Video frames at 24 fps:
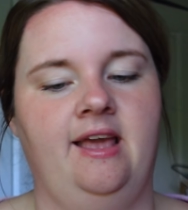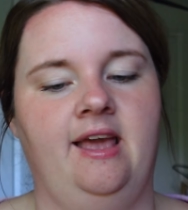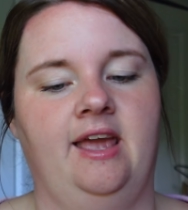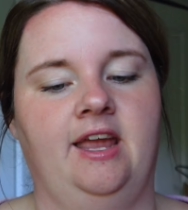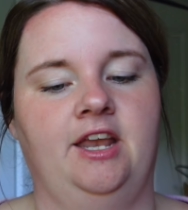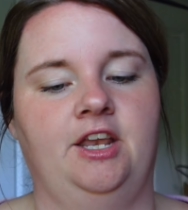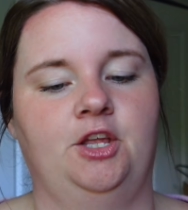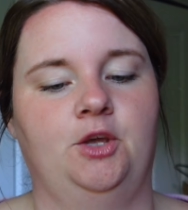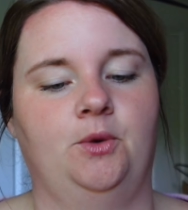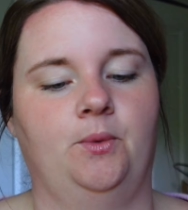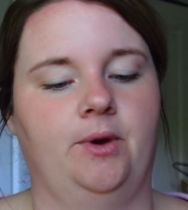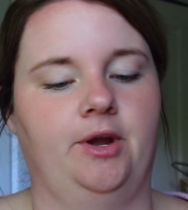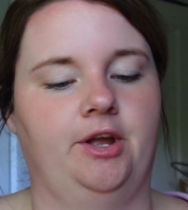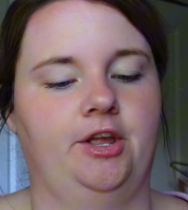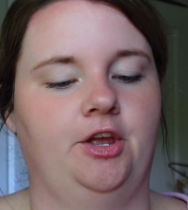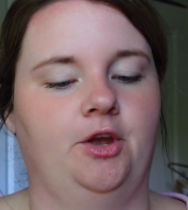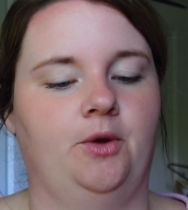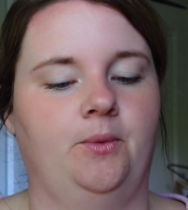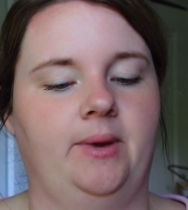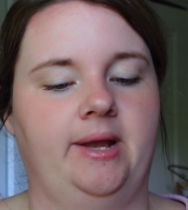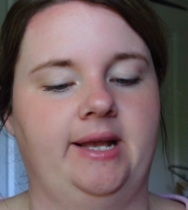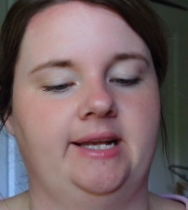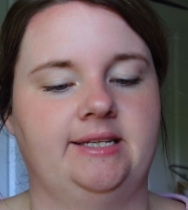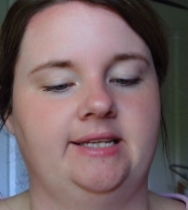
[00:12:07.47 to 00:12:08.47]
and you work
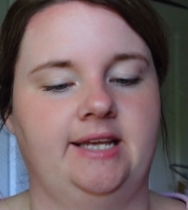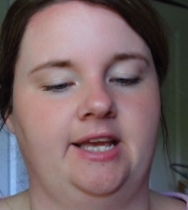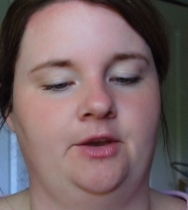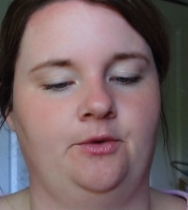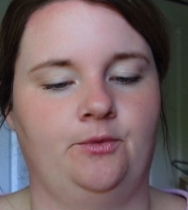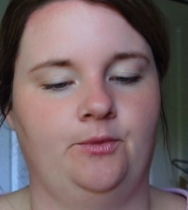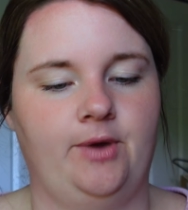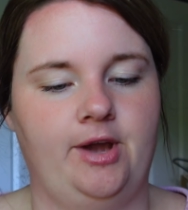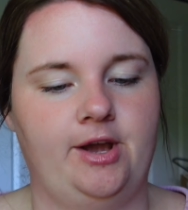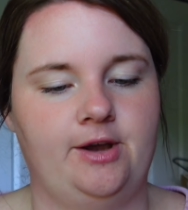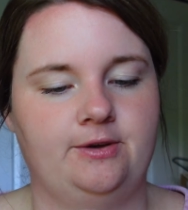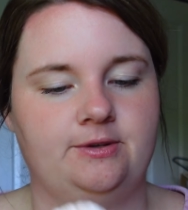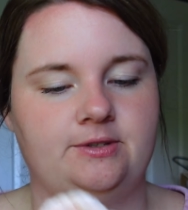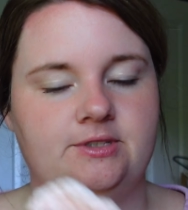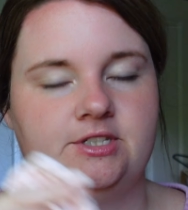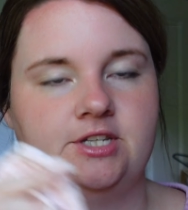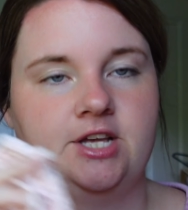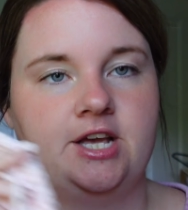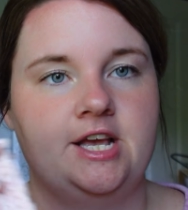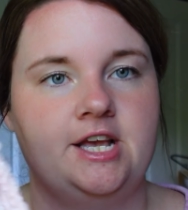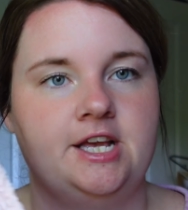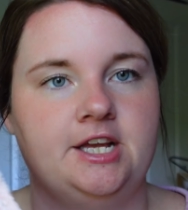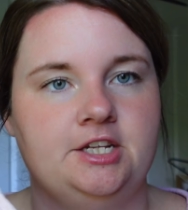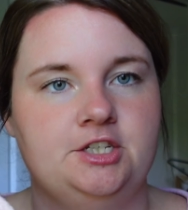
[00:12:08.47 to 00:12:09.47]
your way in rows
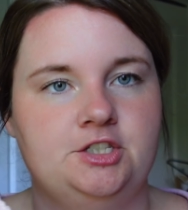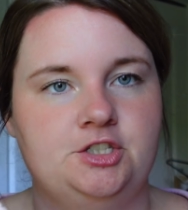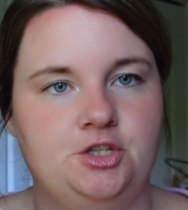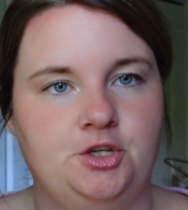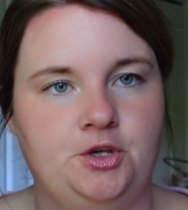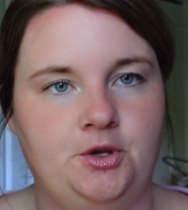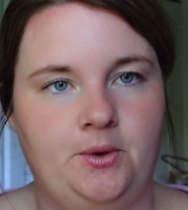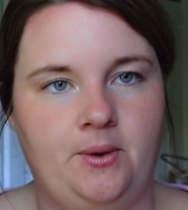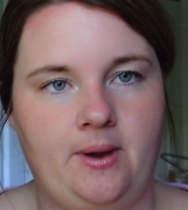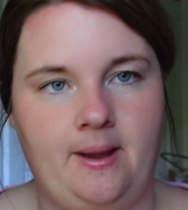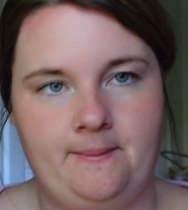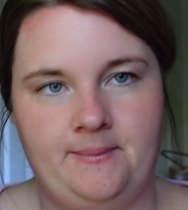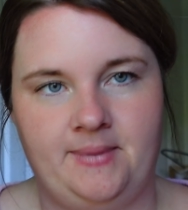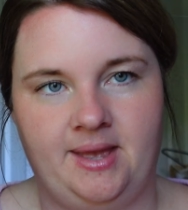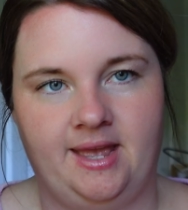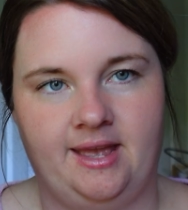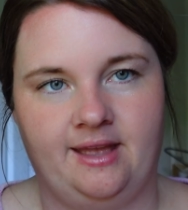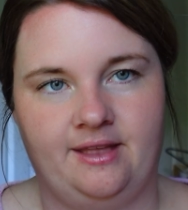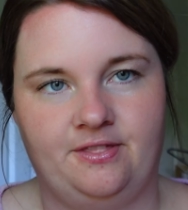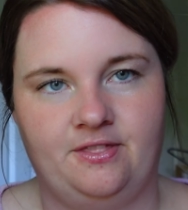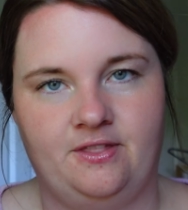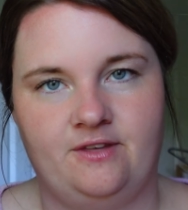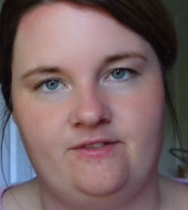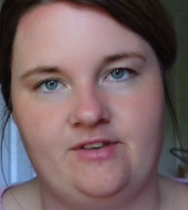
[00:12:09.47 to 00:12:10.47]
to
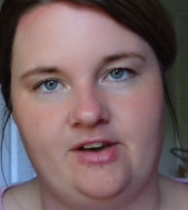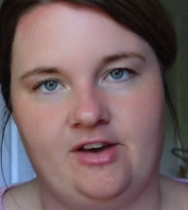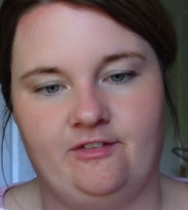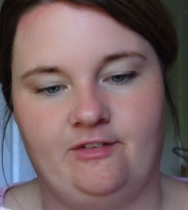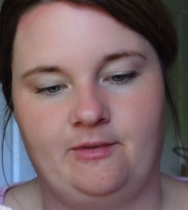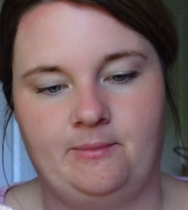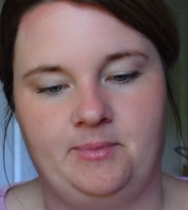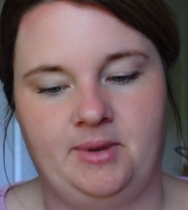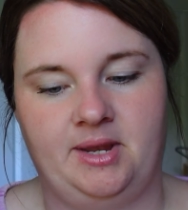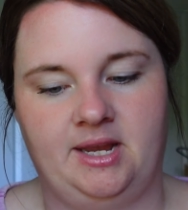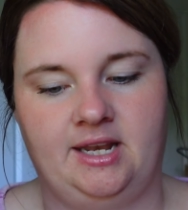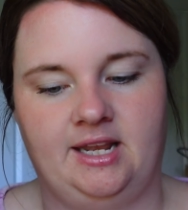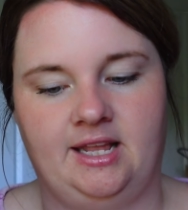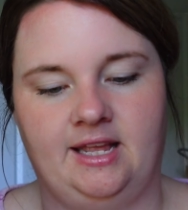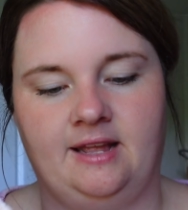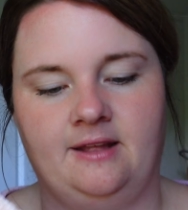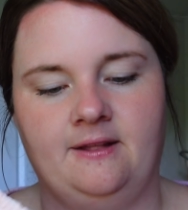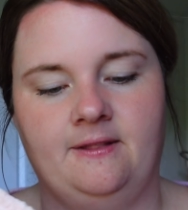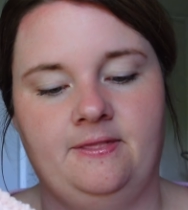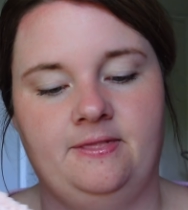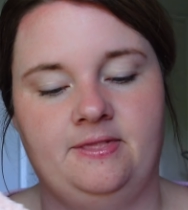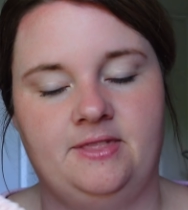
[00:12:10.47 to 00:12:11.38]
make the velvet beanie.